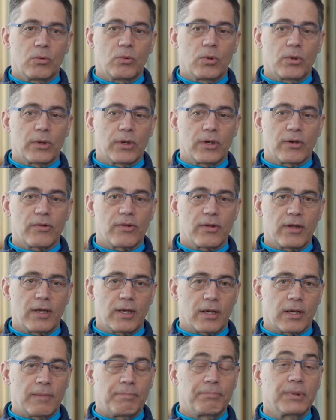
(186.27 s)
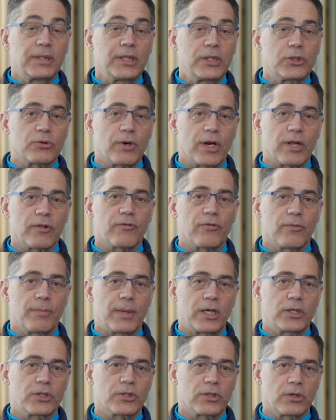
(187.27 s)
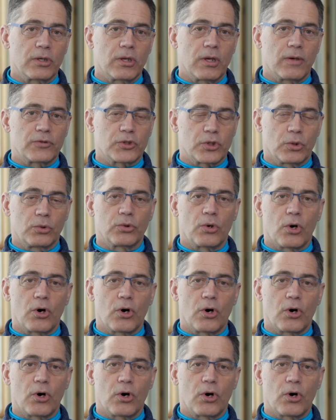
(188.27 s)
We're going to see a complete transformation of shoulder